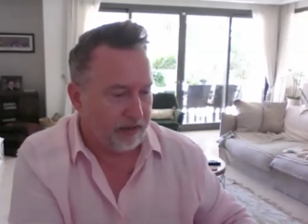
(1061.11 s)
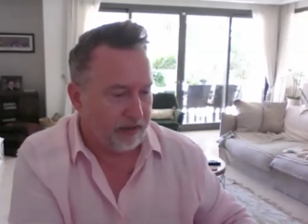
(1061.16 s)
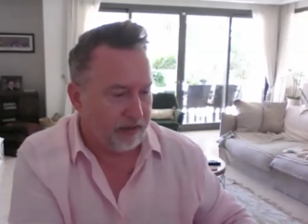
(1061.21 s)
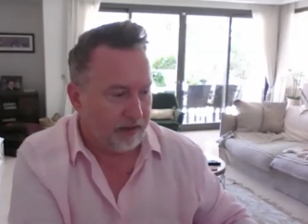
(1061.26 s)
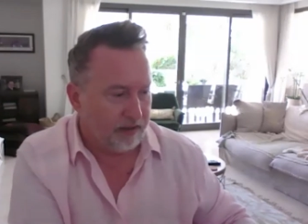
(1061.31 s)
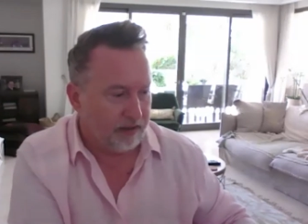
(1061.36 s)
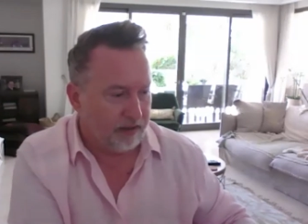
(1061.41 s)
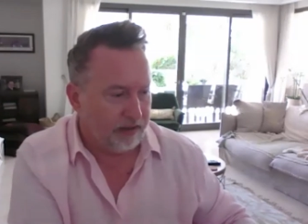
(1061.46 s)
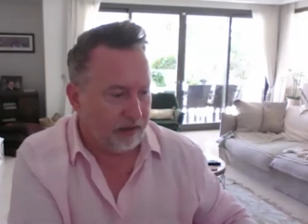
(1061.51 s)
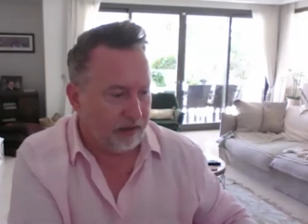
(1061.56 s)

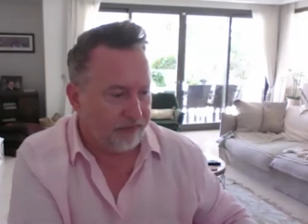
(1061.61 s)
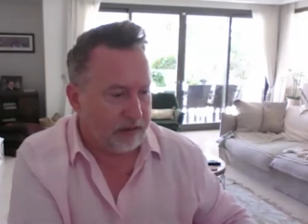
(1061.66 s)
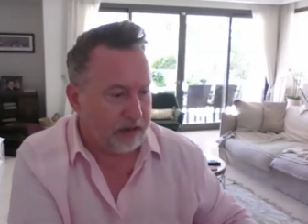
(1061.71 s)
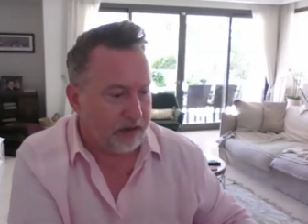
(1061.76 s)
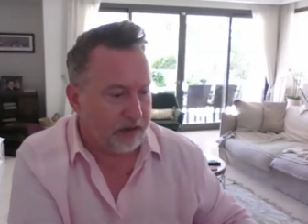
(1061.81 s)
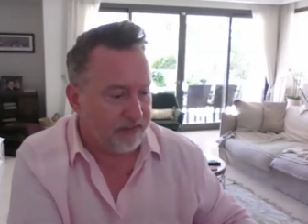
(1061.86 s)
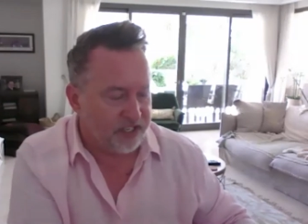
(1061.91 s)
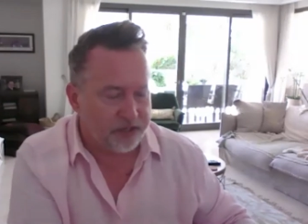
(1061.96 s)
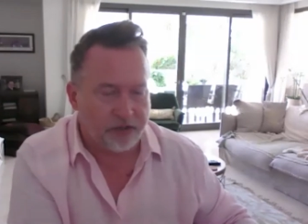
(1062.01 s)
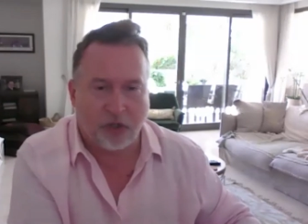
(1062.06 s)
uh, a family
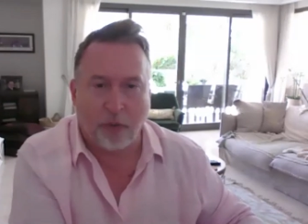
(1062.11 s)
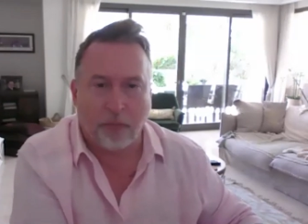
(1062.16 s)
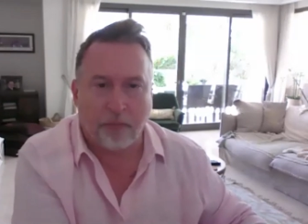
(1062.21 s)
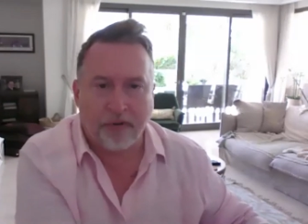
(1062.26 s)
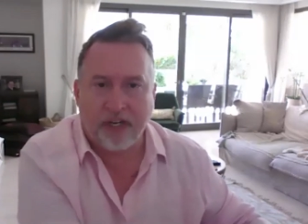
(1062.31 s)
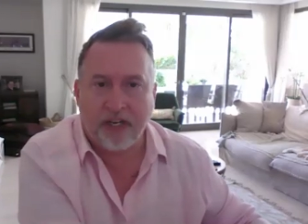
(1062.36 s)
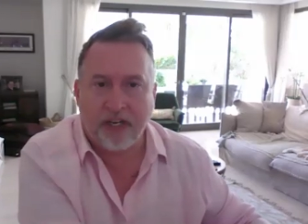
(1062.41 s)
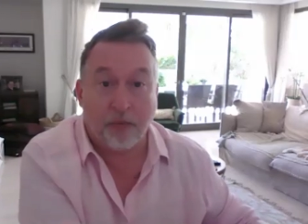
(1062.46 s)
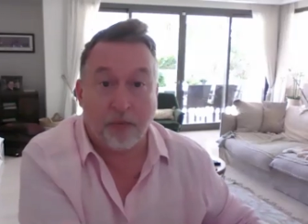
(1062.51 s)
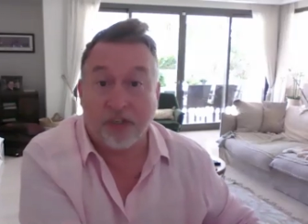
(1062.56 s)
investment
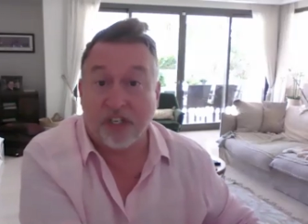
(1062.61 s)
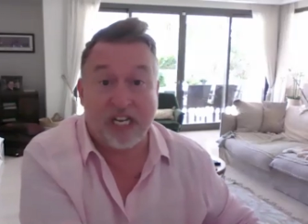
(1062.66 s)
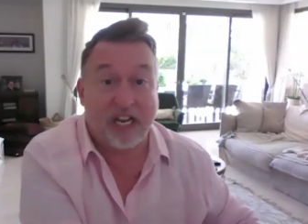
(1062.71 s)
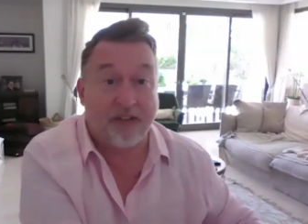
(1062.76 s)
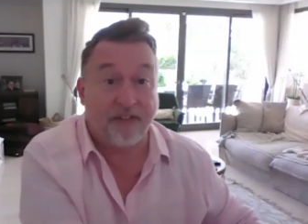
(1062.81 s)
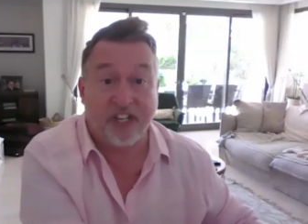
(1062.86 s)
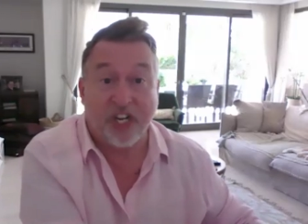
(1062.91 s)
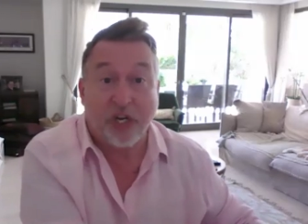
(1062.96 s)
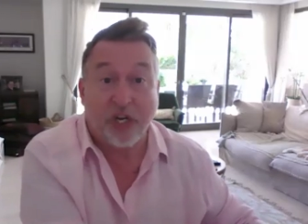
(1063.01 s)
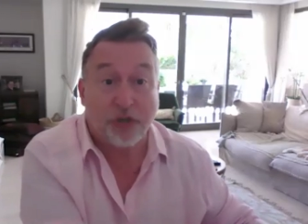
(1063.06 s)
company which he
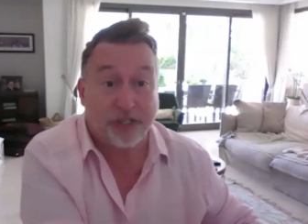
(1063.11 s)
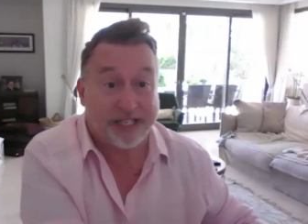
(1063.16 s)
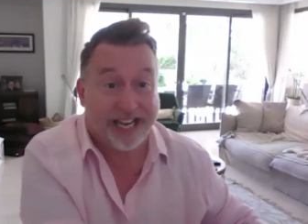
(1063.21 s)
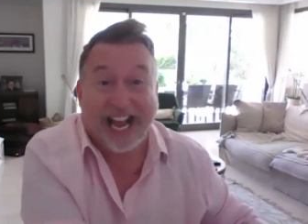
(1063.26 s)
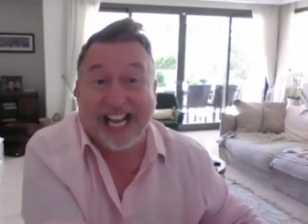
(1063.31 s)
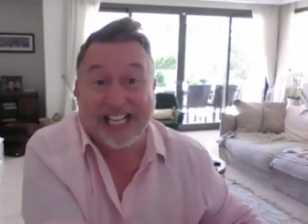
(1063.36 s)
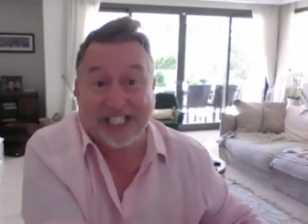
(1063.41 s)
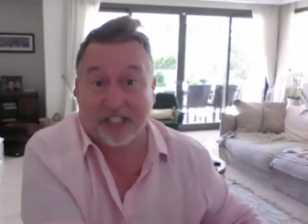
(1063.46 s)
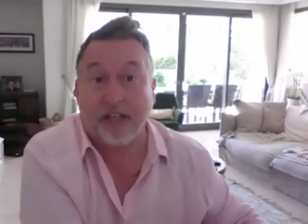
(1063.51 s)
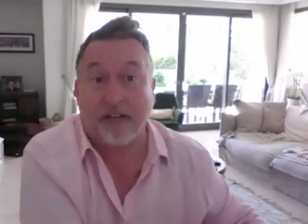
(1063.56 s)
never uses
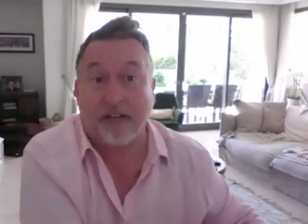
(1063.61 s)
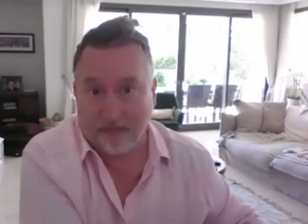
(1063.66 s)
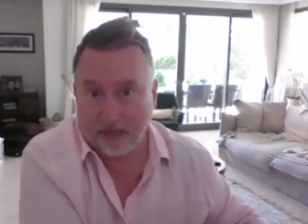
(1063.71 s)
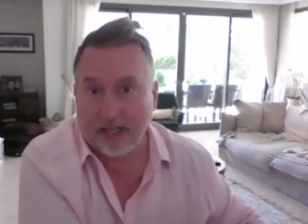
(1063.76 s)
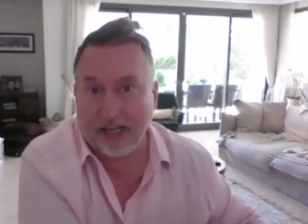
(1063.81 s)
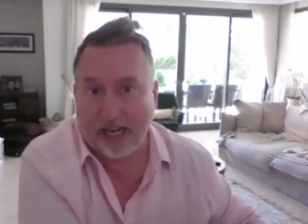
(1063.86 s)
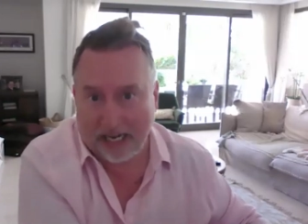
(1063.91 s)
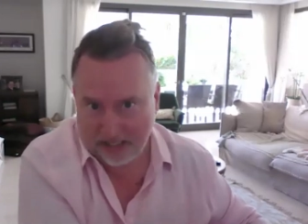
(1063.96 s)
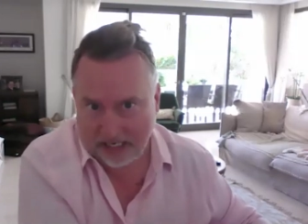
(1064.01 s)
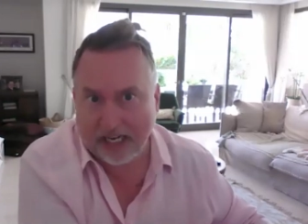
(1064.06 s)
as an
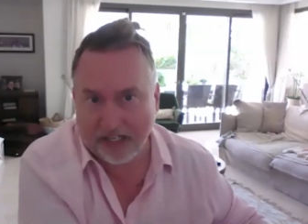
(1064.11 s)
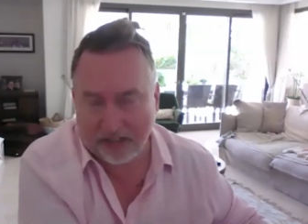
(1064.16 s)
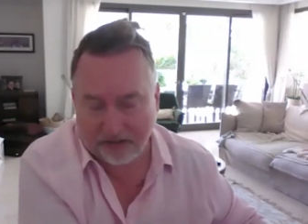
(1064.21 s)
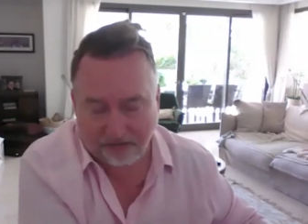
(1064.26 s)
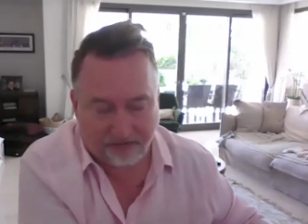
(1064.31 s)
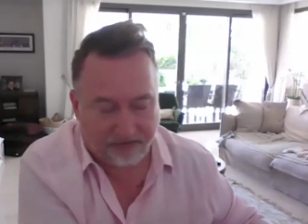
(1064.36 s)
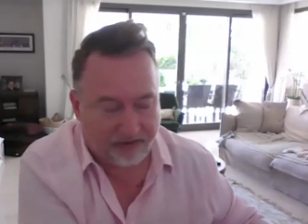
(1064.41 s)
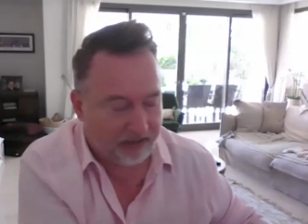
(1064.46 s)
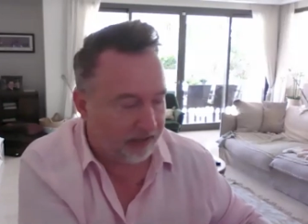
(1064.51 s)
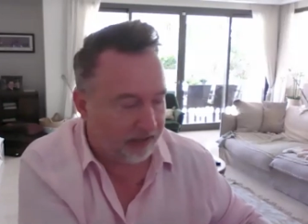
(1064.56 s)
uh, as, as a
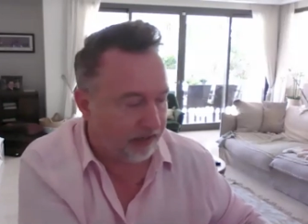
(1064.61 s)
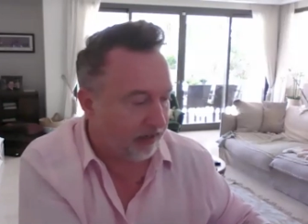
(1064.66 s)
fic.